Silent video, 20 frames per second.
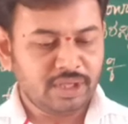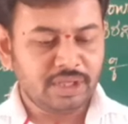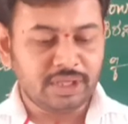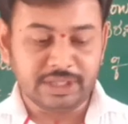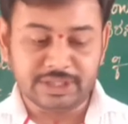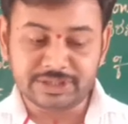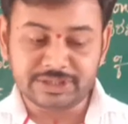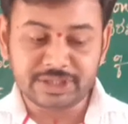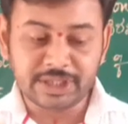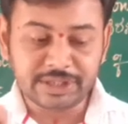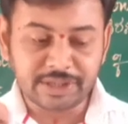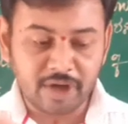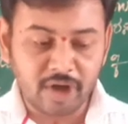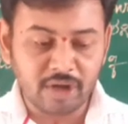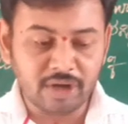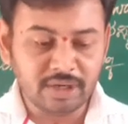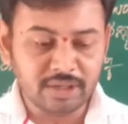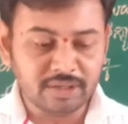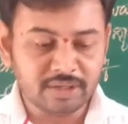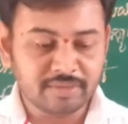Is that
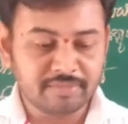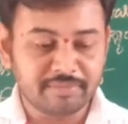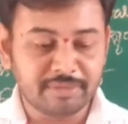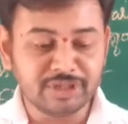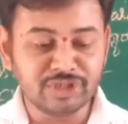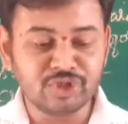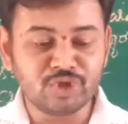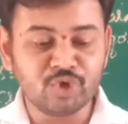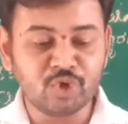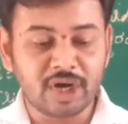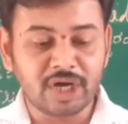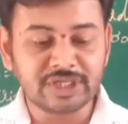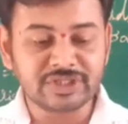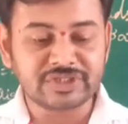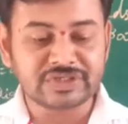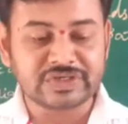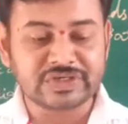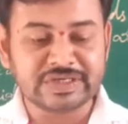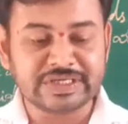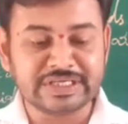all? Manju
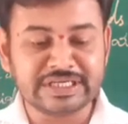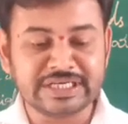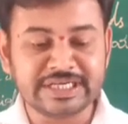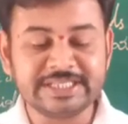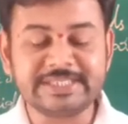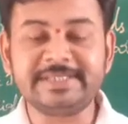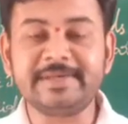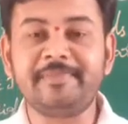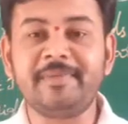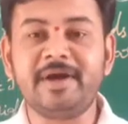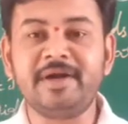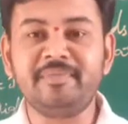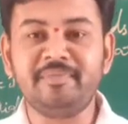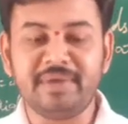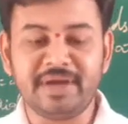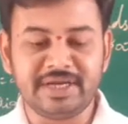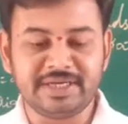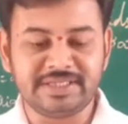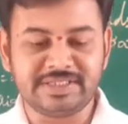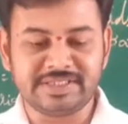asked in
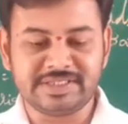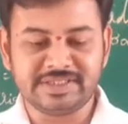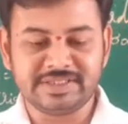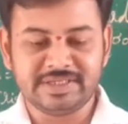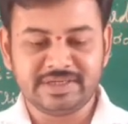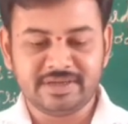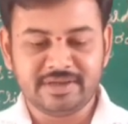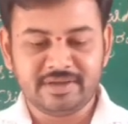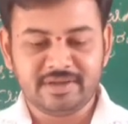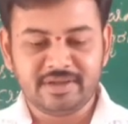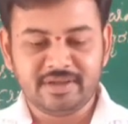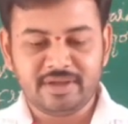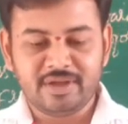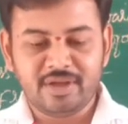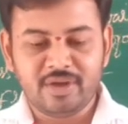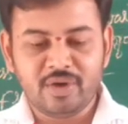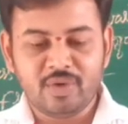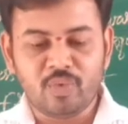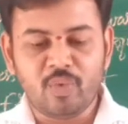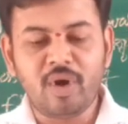disappointment.
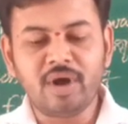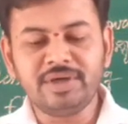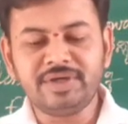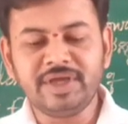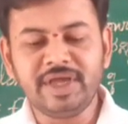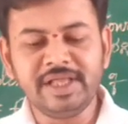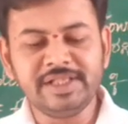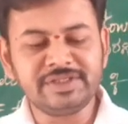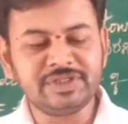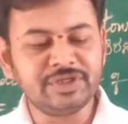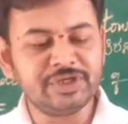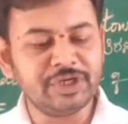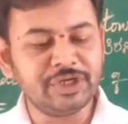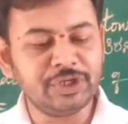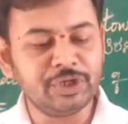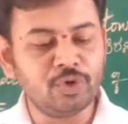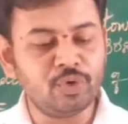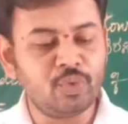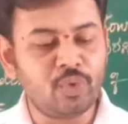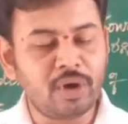What else did
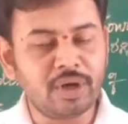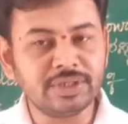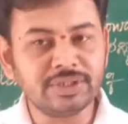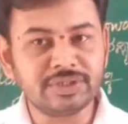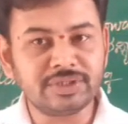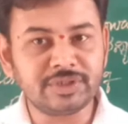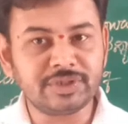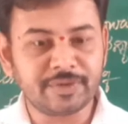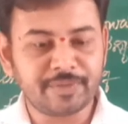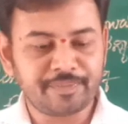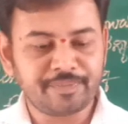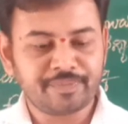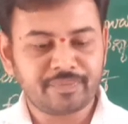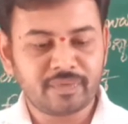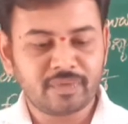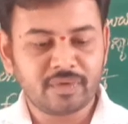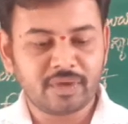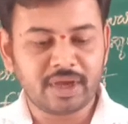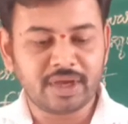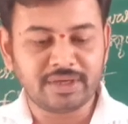you want?
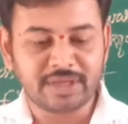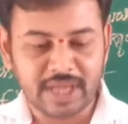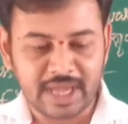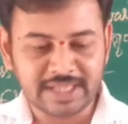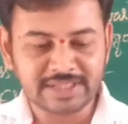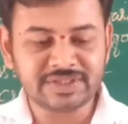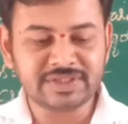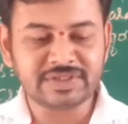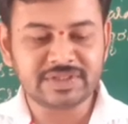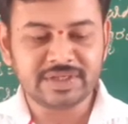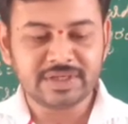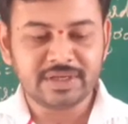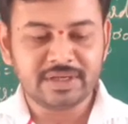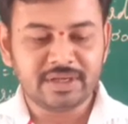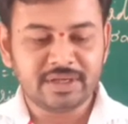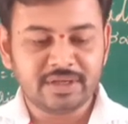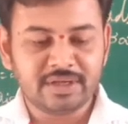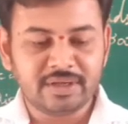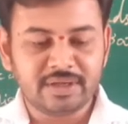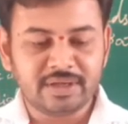A
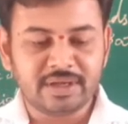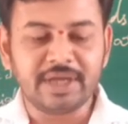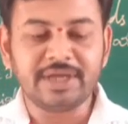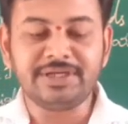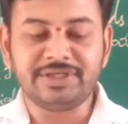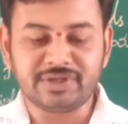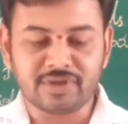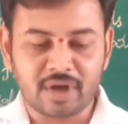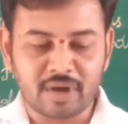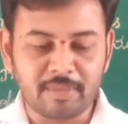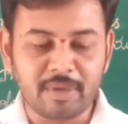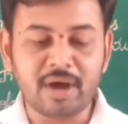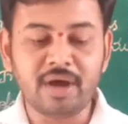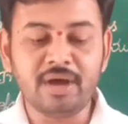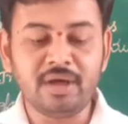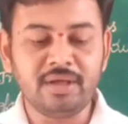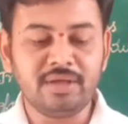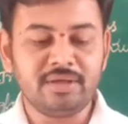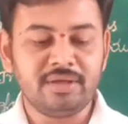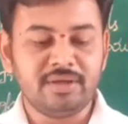dance? A
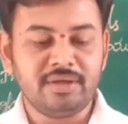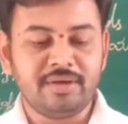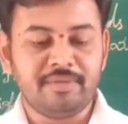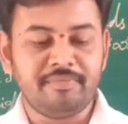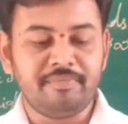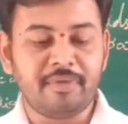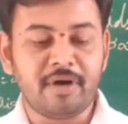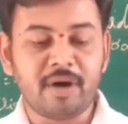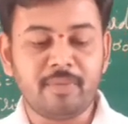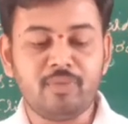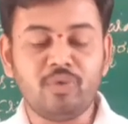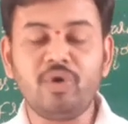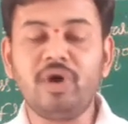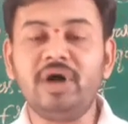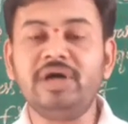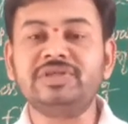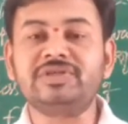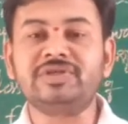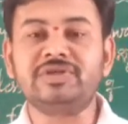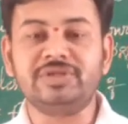drama? Babu
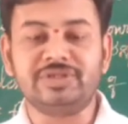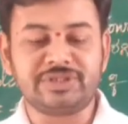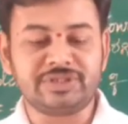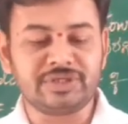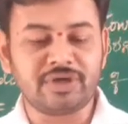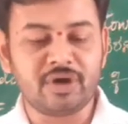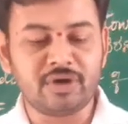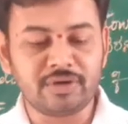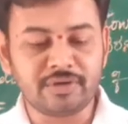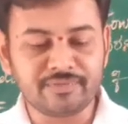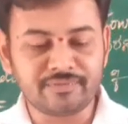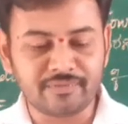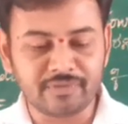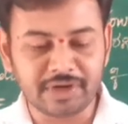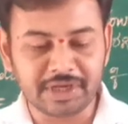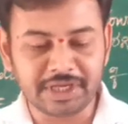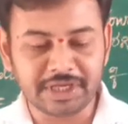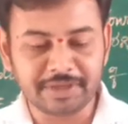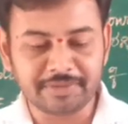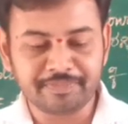asked
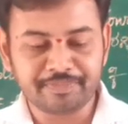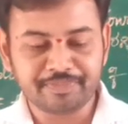scornfully.